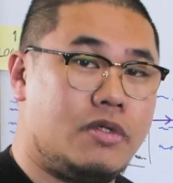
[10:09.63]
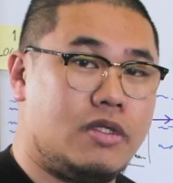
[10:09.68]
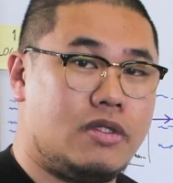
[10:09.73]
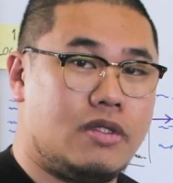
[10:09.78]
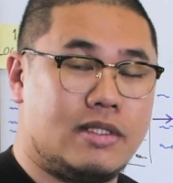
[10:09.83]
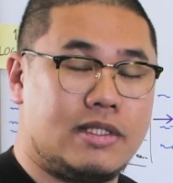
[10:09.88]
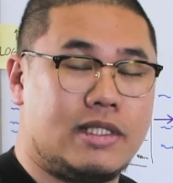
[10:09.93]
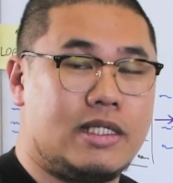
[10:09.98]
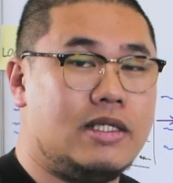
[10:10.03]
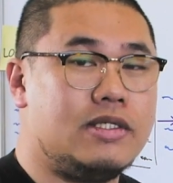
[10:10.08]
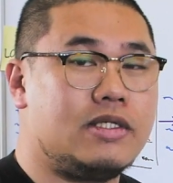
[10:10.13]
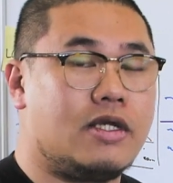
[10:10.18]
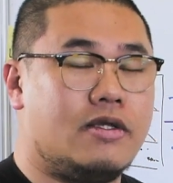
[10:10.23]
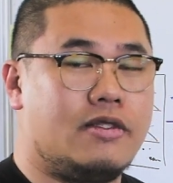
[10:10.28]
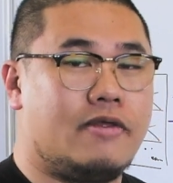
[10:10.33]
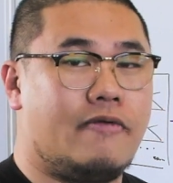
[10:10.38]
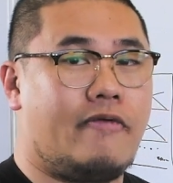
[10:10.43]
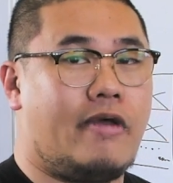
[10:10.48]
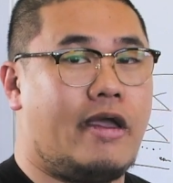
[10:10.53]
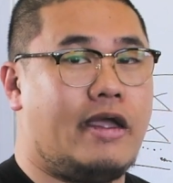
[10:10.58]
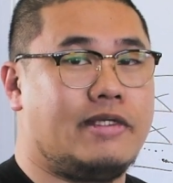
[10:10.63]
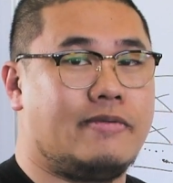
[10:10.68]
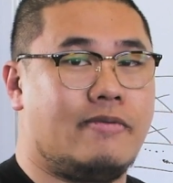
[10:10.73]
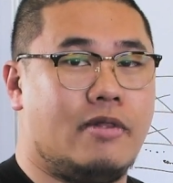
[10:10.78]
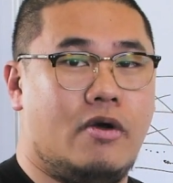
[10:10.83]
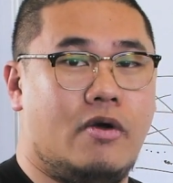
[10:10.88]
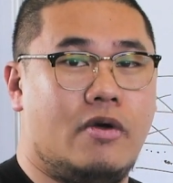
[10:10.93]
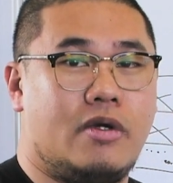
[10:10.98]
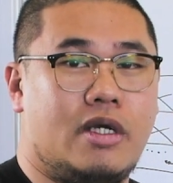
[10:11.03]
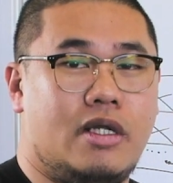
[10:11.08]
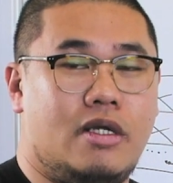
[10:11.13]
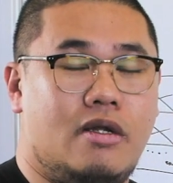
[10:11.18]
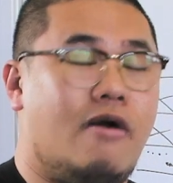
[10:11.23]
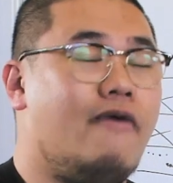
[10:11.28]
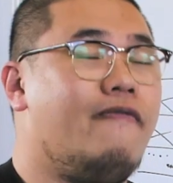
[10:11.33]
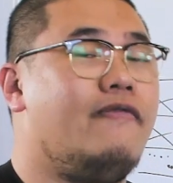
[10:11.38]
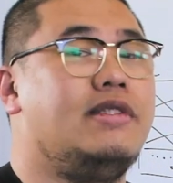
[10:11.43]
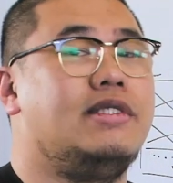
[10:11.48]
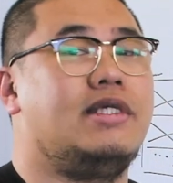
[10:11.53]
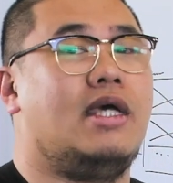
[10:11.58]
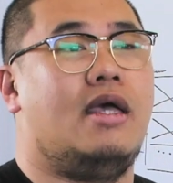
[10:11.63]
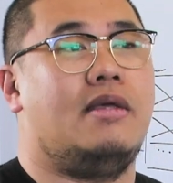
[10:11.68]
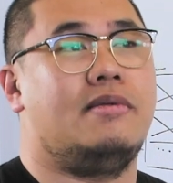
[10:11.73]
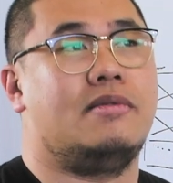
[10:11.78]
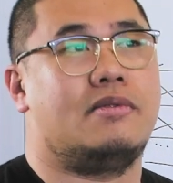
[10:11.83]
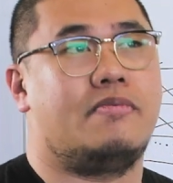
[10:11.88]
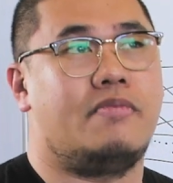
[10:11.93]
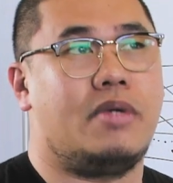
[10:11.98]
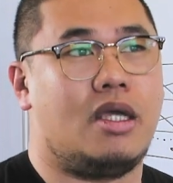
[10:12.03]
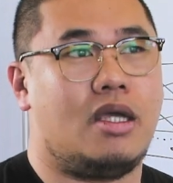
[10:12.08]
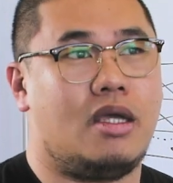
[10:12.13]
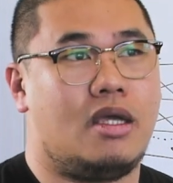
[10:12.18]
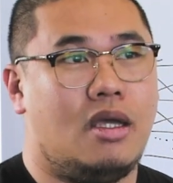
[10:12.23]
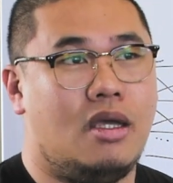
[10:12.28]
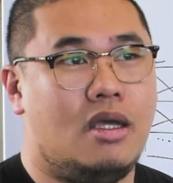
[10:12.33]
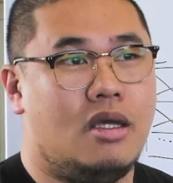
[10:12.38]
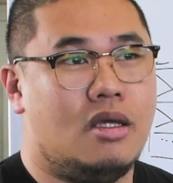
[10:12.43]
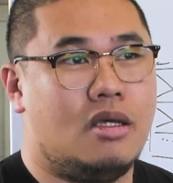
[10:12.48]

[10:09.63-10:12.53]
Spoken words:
this user interface flow, could oftentimes be